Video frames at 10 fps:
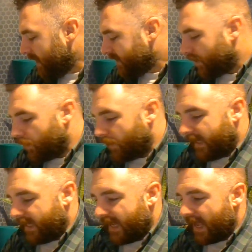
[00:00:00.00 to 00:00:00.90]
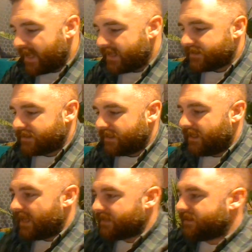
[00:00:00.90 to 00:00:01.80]
So he has
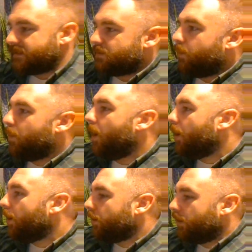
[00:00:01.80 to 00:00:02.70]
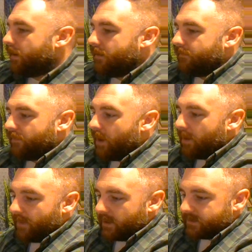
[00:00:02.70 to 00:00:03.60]
this wall of
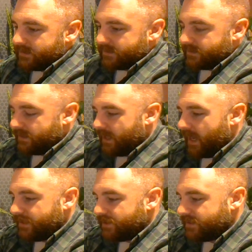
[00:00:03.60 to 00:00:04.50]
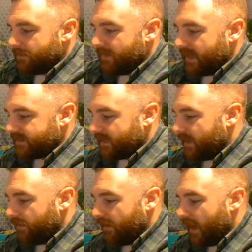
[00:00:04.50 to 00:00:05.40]
long boxes. It's just amazing.
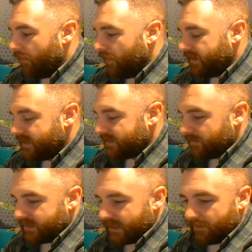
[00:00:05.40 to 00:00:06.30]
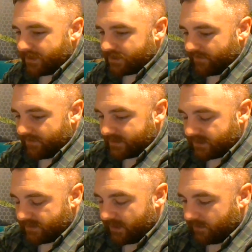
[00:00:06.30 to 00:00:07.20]
I one of these days I'm going to take a picture of it.
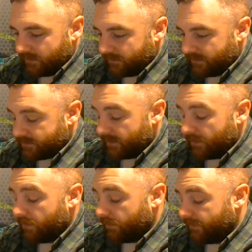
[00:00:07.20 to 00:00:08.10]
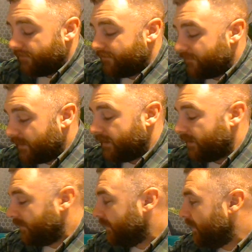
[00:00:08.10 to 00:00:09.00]
And you're just like, holy.
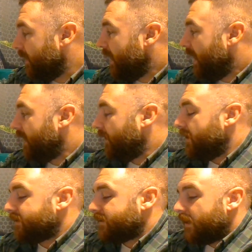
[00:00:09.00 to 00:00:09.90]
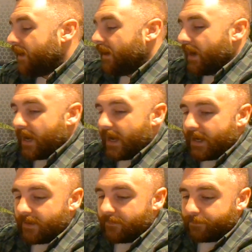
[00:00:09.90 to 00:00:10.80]
Anyways,
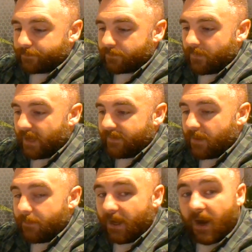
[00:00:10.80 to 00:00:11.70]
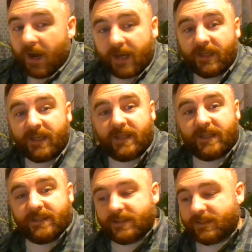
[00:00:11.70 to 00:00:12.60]
and then behind
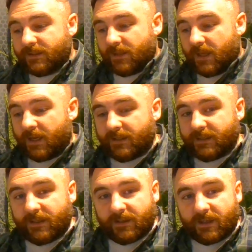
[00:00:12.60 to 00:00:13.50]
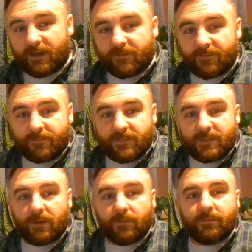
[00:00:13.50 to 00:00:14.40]
his kind of,
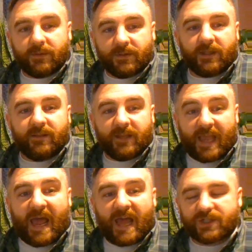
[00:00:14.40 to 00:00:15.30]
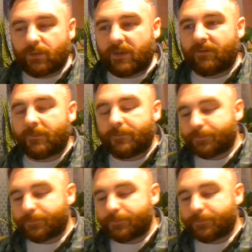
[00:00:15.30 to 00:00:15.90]
the cash or whatever,